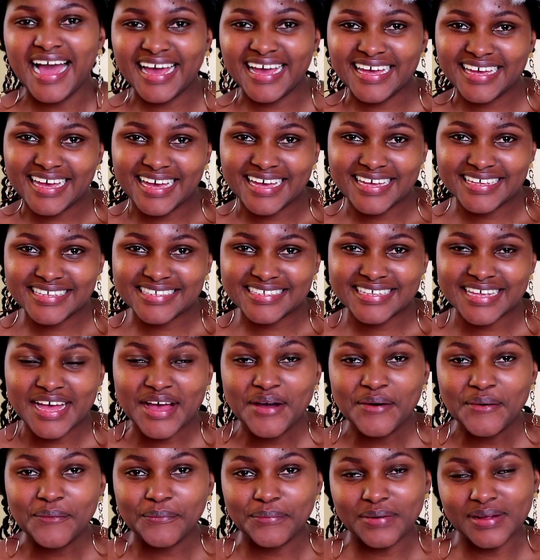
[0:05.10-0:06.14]
Hi guys,
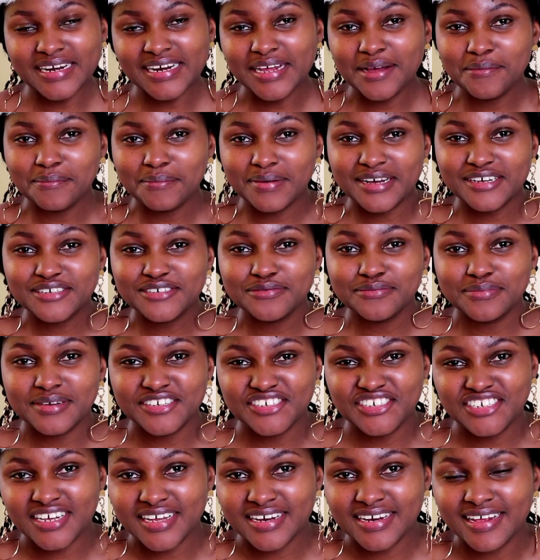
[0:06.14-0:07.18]
welcome back to my
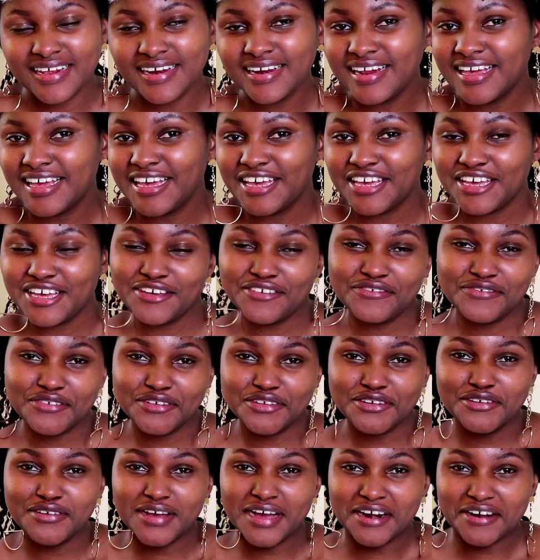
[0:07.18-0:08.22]
channel. If
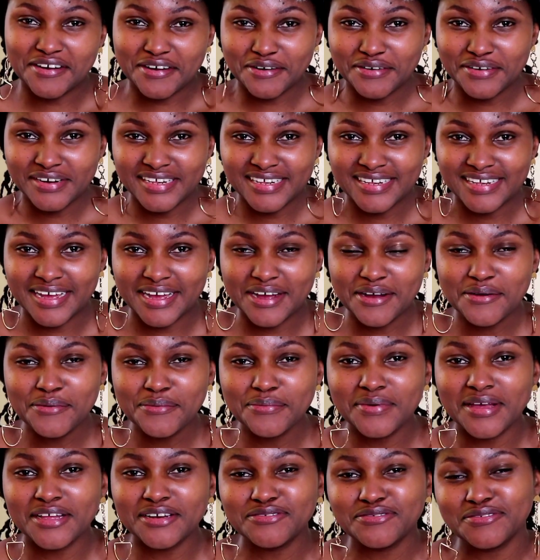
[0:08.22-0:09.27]
you're new around here,
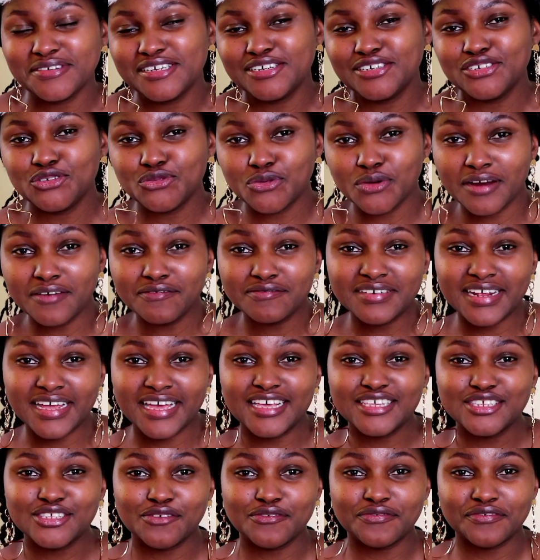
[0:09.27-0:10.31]
we are doing 12
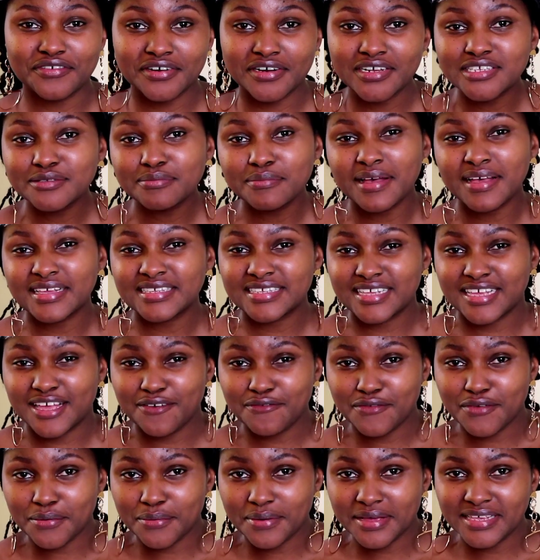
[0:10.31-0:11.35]
days of Christmas
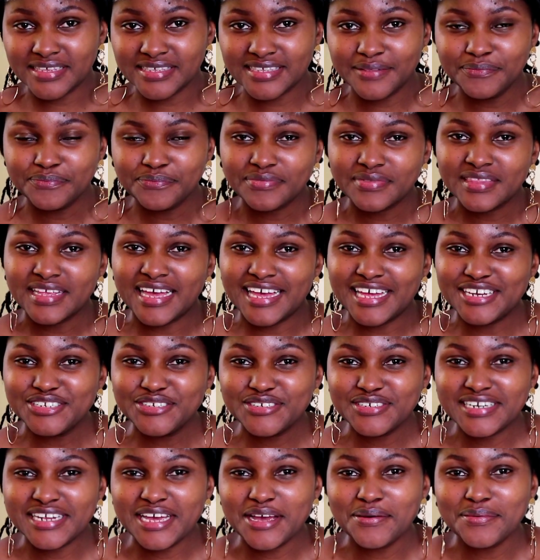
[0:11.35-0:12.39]
giveaways, and
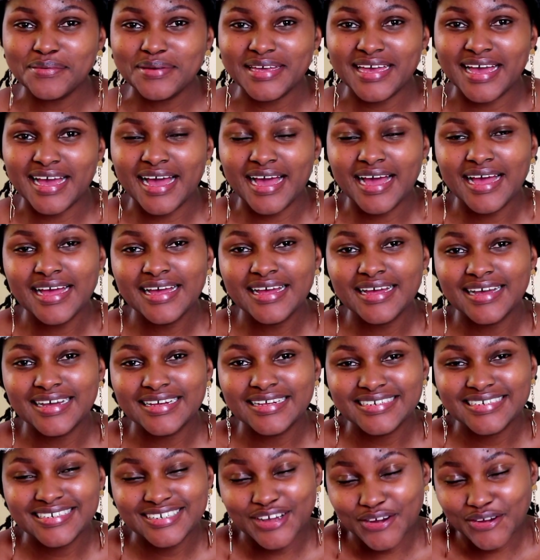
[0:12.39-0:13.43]
today we are
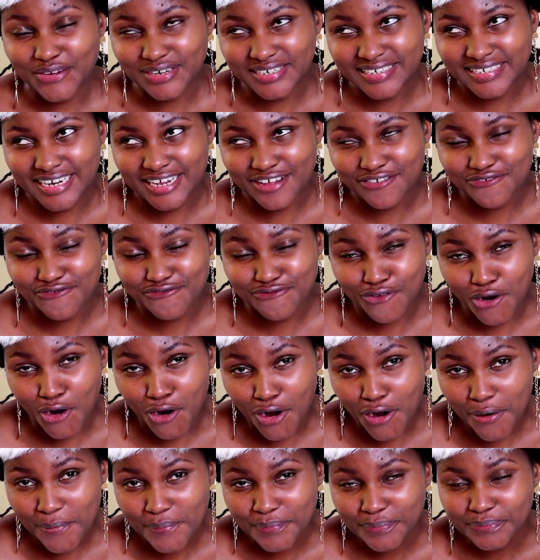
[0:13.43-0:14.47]
on day
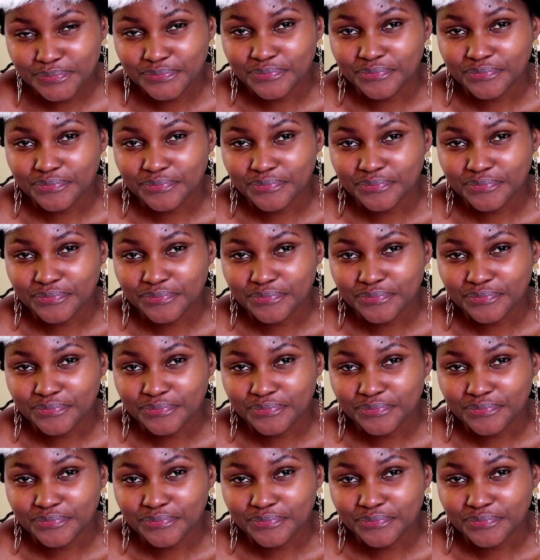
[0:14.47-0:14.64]
4,